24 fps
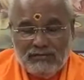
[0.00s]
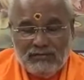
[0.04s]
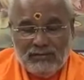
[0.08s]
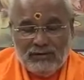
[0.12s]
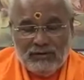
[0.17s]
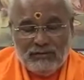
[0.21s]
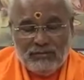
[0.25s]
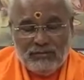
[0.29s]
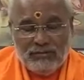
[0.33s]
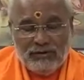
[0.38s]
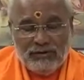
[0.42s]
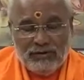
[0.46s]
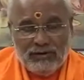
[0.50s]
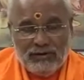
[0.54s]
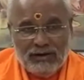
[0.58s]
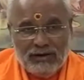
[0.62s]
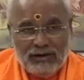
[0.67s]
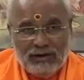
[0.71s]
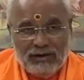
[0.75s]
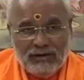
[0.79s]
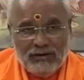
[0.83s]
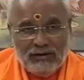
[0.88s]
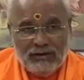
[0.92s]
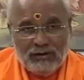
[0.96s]
people
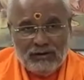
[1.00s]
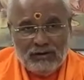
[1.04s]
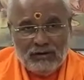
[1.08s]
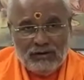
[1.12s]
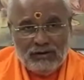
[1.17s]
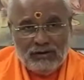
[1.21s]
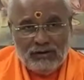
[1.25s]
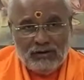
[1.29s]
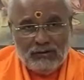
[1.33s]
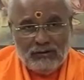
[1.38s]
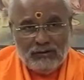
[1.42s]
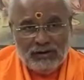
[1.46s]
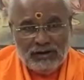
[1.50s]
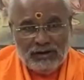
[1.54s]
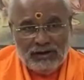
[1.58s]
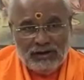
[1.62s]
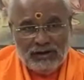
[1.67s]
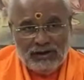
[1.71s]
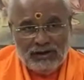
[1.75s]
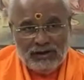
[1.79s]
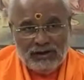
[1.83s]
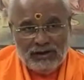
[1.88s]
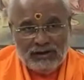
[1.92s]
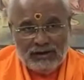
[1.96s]
are not
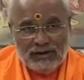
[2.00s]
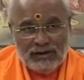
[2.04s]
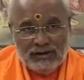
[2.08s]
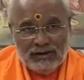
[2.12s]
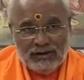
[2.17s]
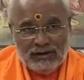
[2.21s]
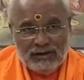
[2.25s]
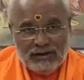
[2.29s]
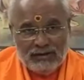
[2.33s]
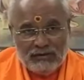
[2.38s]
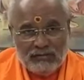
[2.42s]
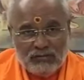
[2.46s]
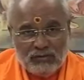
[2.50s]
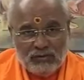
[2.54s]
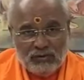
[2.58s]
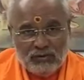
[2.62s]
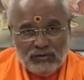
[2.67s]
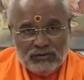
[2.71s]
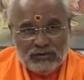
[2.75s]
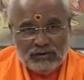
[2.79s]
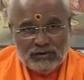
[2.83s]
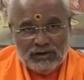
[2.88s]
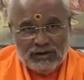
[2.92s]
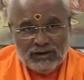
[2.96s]
aware that
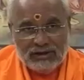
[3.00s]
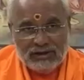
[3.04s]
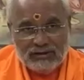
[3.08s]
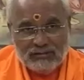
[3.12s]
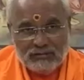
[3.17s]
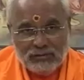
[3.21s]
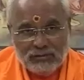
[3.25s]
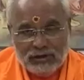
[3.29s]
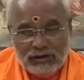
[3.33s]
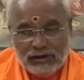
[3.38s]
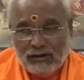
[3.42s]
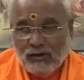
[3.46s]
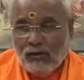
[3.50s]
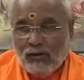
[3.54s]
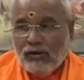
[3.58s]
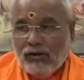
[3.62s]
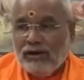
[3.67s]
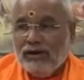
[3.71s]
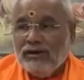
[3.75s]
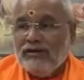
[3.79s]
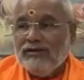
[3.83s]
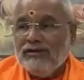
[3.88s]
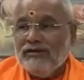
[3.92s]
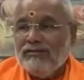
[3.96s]
moksha is by
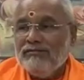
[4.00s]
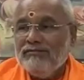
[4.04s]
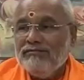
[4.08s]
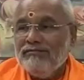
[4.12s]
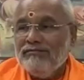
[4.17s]
knowledge.